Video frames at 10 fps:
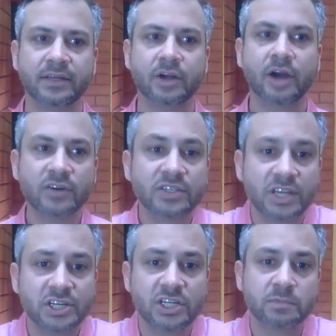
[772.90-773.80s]

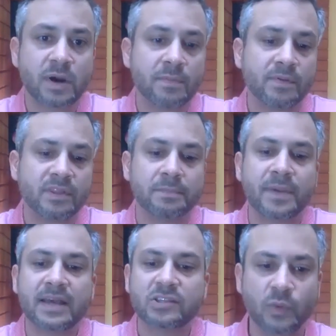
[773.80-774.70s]
conversation is probably the
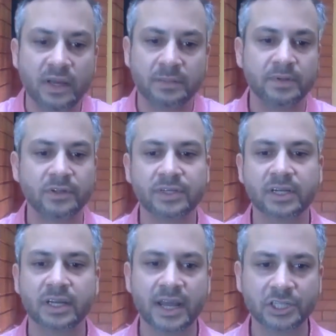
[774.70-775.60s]
best way to build a
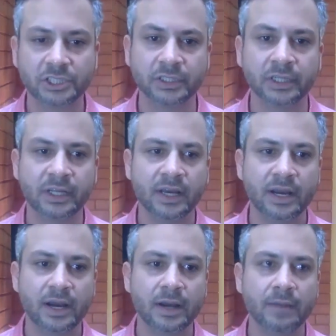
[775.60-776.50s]
connection.
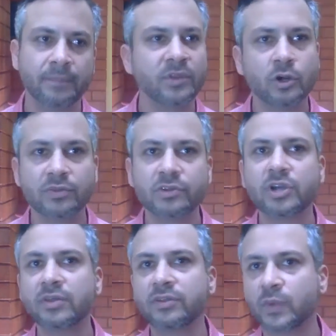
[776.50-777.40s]
There's
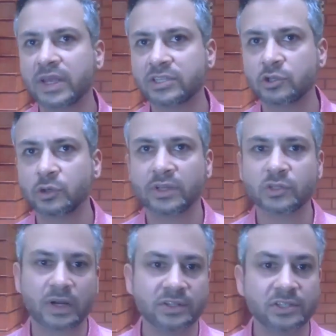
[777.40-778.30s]
other ways to do it as
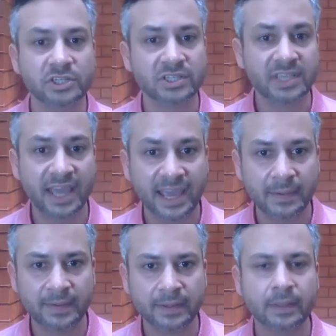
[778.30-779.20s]
well, such as
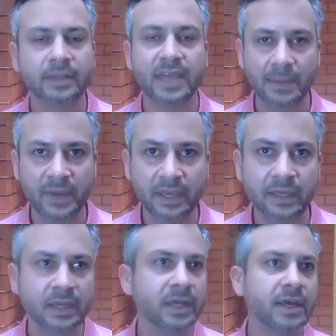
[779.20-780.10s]
gaming,
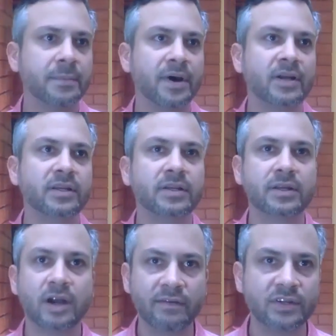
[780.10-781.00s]
but
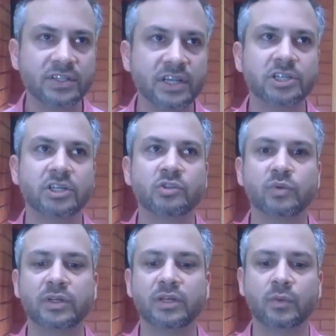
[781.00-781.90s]
conversation is
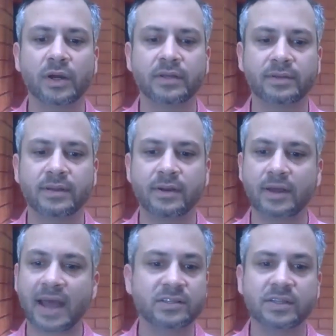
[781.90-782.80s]
really what
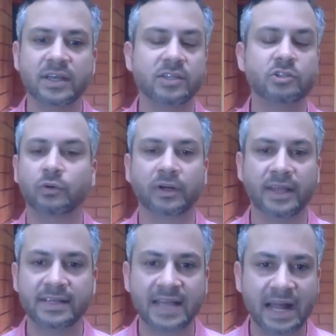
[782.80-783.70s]
has historically, as